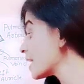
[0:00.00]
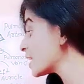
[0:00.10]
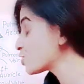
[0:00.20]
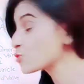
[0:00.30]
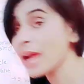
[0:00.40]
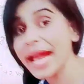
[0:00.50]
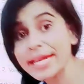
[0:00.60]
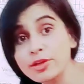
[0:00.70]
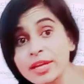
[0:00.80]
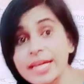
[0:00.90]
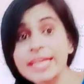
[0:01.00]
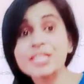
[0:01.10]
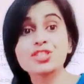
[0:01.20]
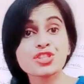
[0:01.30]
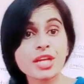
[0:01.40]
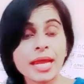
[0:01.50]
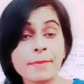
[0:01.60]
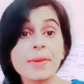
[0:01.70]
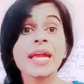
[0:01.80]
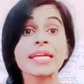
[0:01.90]
triangular in shape.
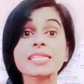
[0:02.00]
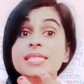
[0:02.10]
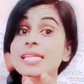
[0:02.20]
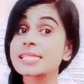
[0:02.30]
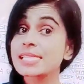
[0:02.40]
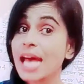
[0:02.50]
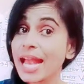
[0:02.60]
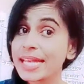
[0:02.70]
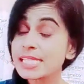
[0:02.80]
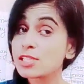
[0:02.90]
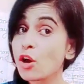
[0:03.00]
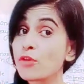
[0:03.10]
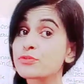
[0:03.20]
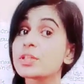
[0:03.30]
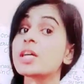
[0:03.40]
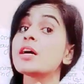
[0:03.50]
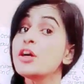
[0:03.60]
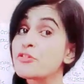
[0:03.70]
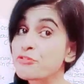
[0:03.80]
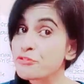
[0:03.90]
It's the size of the
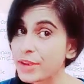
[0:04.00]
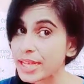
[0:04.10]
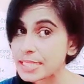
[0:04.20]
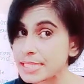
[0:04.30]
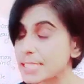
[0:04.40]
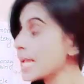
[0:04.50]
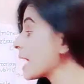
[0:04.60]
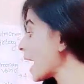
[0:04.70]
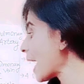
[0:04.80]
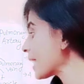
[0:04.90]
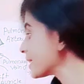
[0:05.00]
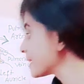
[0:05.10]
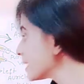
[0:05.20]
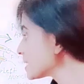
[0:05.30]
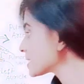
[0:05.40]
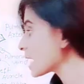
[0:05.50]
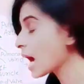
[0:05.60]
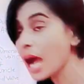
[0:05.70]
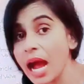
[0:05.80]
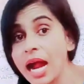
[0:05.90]
fist. And this
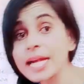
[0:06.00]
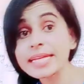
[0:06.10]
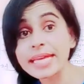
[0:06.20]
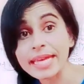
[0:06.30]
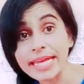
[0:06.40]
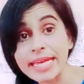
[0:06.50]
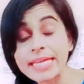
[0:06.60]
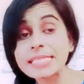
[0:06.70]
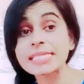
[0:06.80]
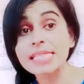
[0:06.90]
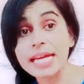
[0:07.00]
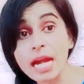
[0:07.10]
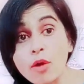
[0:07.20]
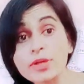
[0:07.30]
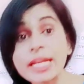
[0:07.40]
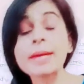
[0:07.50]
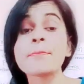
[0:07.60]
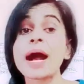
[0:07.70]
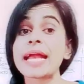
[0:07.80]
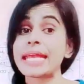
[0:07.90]
heart is surrounded
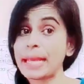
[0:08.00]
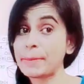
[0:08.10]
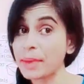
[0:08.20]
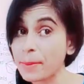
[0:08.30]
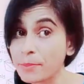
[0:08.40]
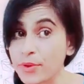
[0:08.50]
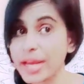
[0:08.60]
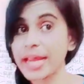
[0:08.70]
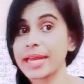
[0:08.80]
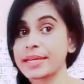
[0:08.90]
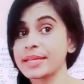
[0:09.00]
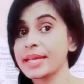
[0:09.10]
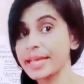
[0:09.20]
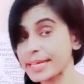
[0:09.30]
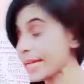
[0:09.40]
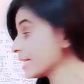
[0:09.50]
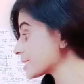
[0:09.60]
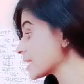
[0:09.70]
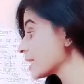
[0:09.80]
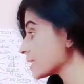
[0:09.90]
by a membrane. Yes, the